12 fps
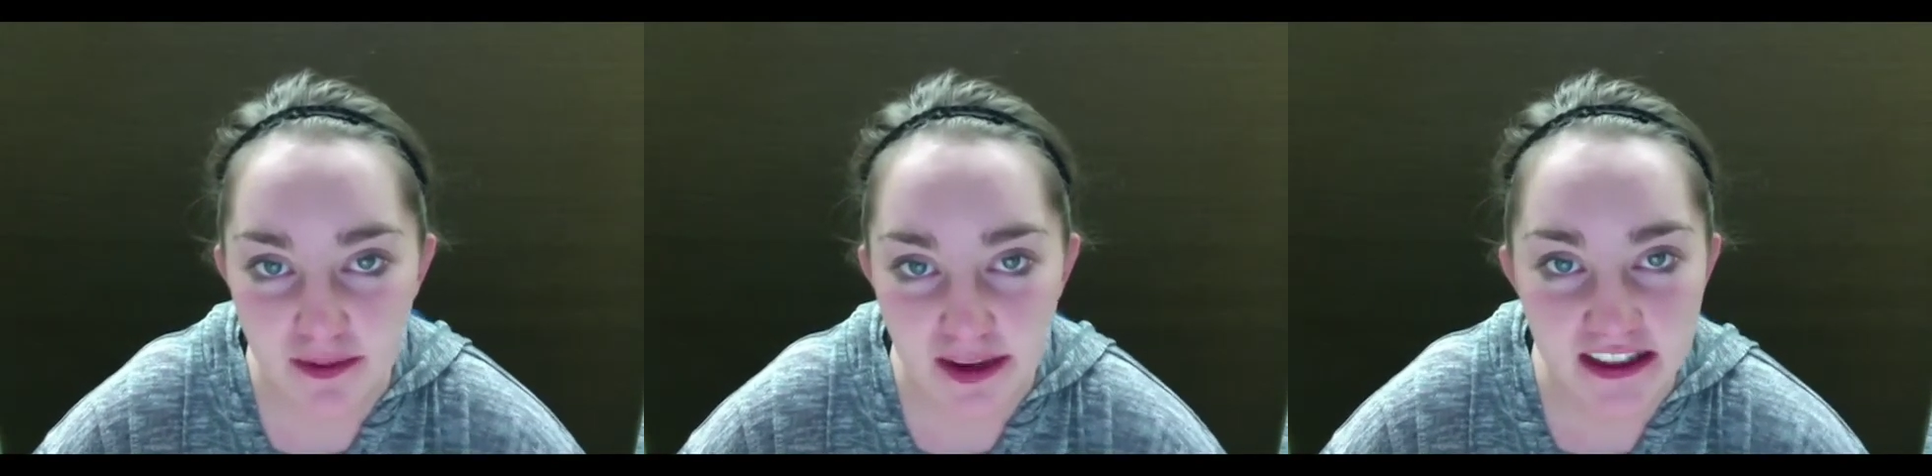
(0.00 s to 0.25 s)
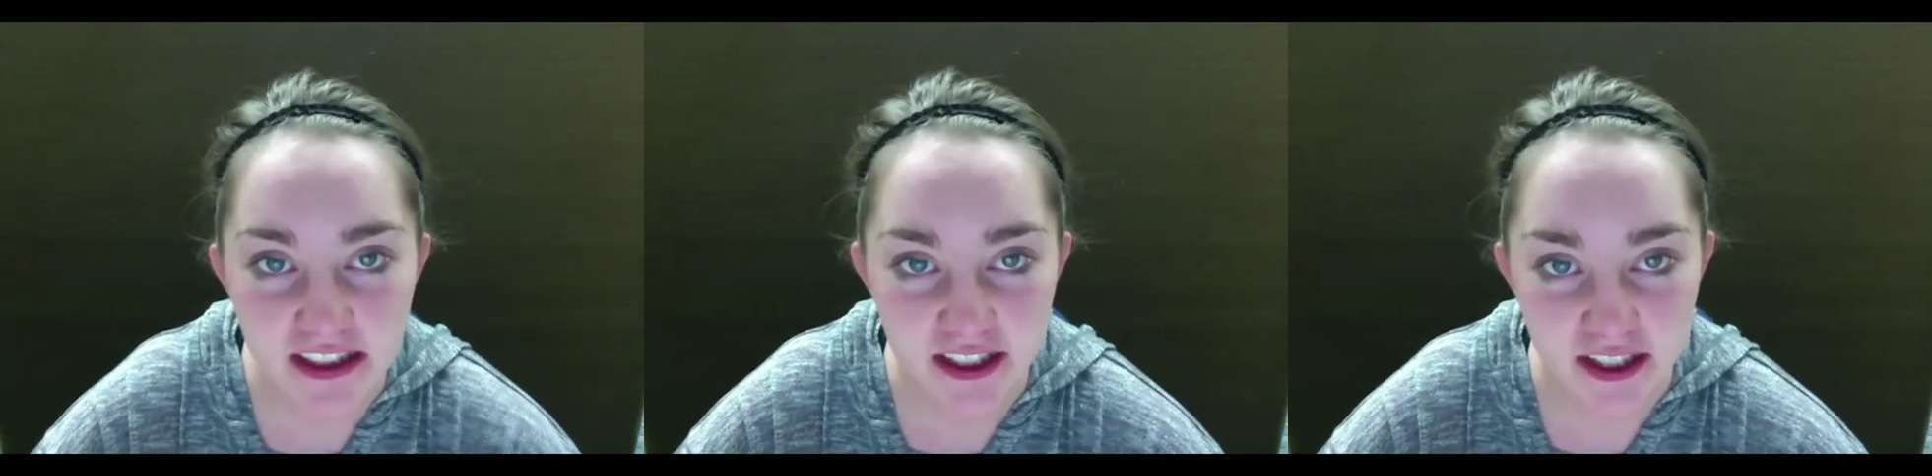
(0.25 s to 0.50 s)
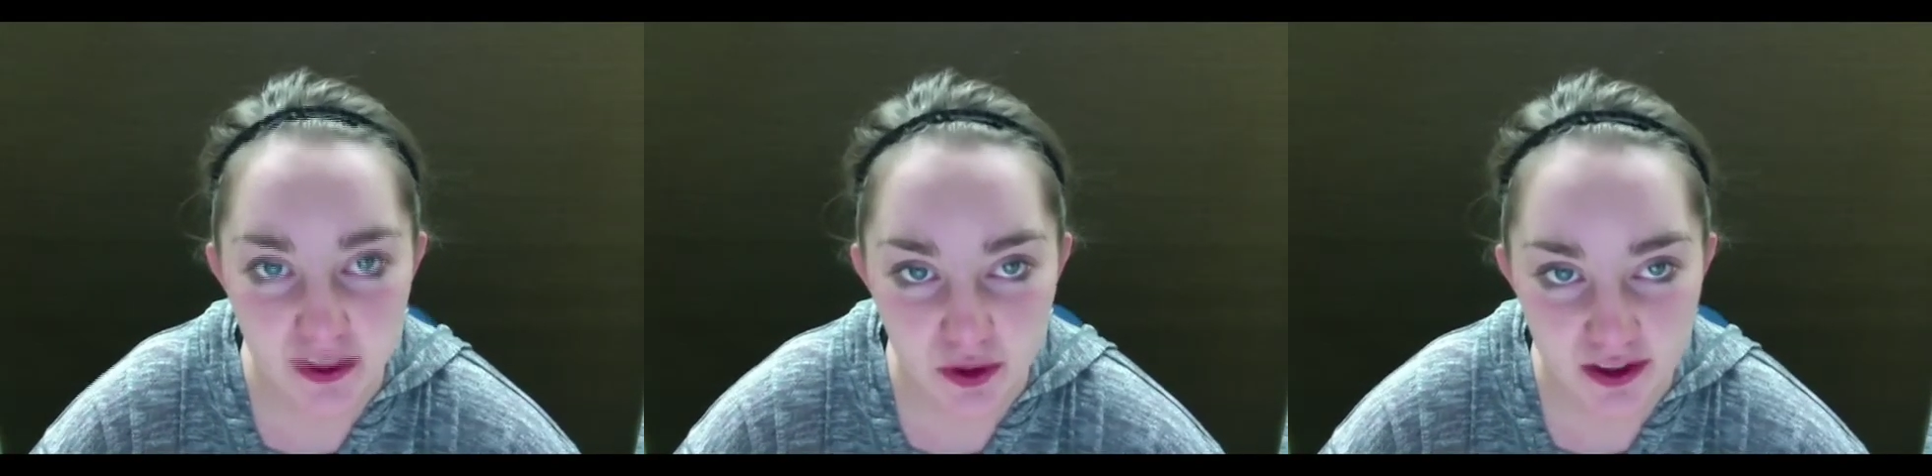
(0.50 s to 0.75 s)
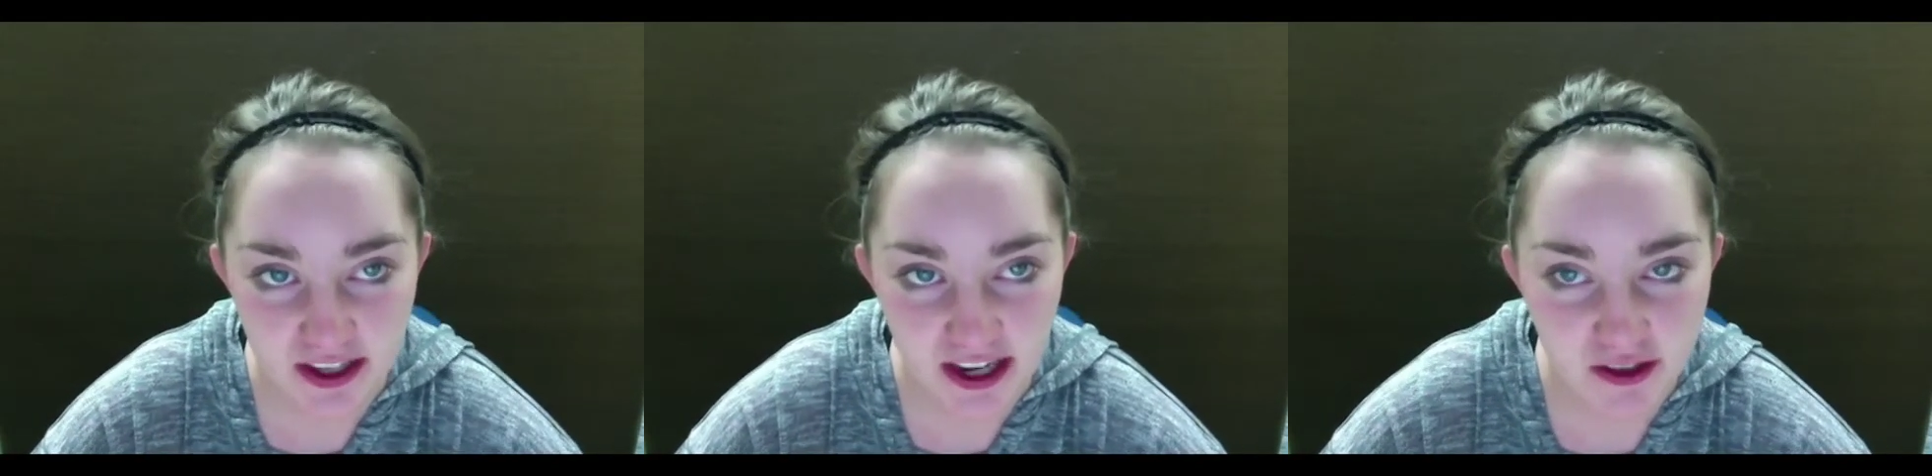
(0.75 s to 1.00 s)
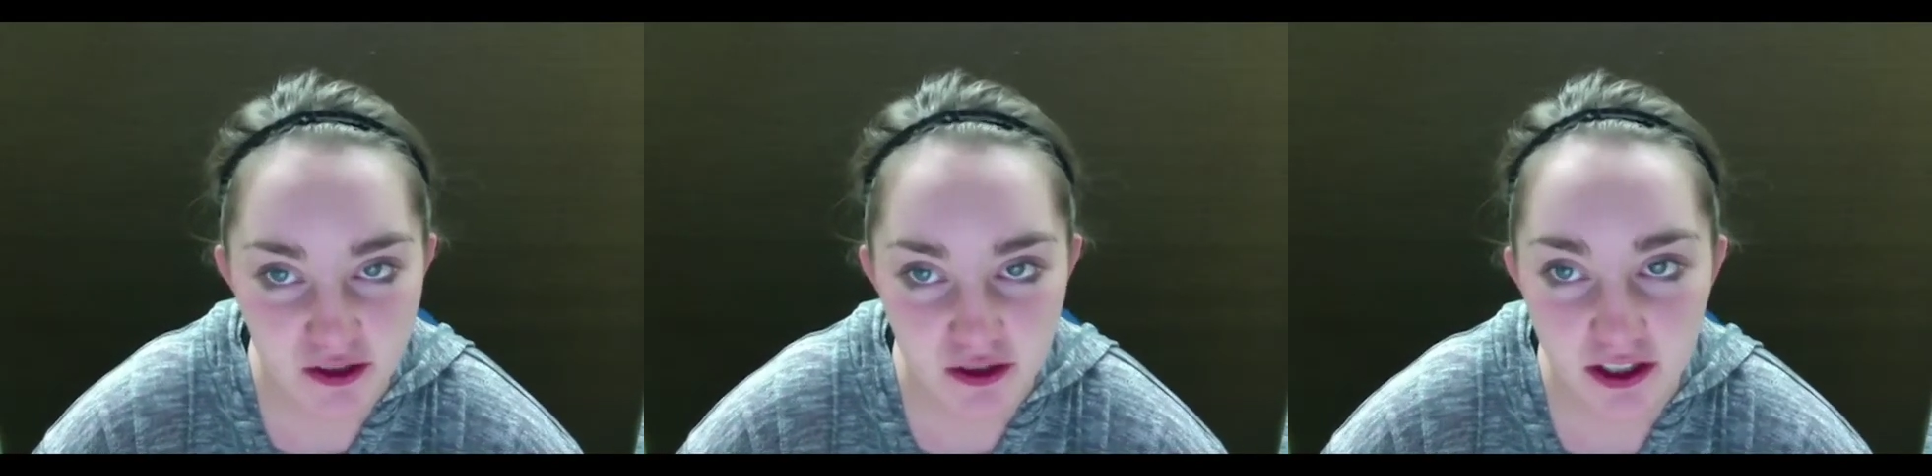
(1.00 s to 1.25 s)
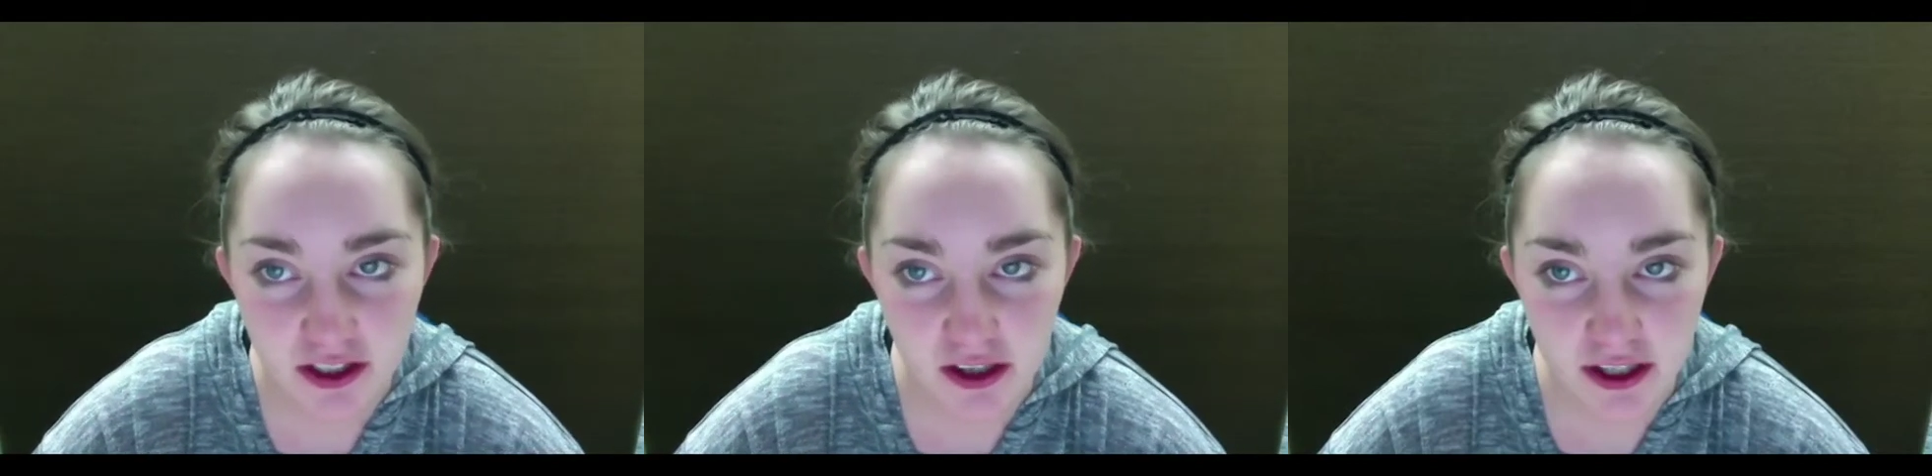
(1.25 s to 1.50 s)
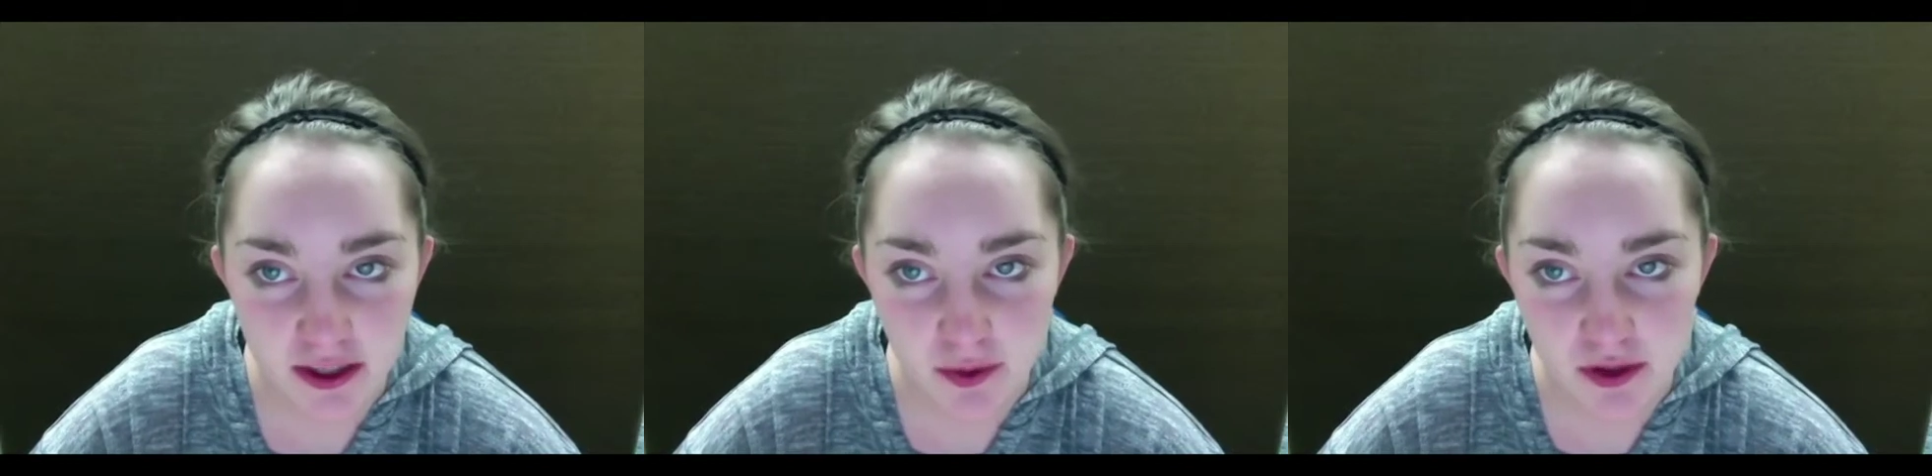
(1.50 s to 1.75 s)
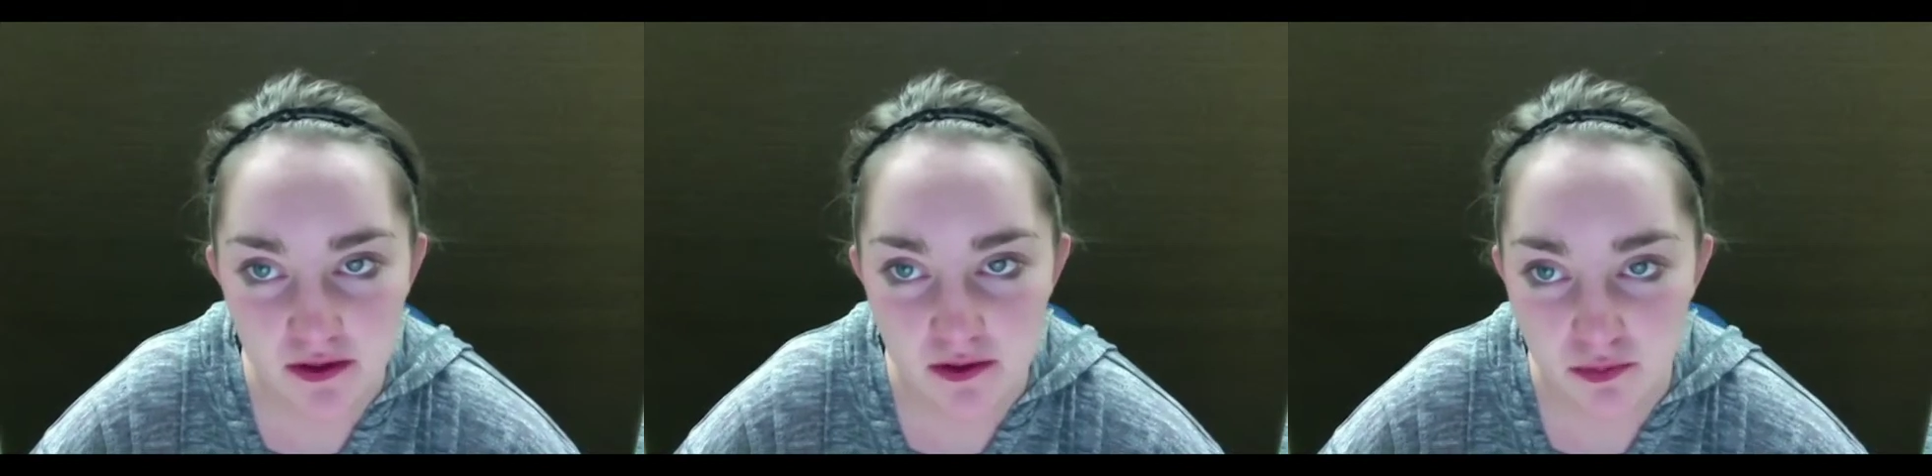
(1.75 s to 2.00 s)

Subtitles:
bacteria where the naturally occurring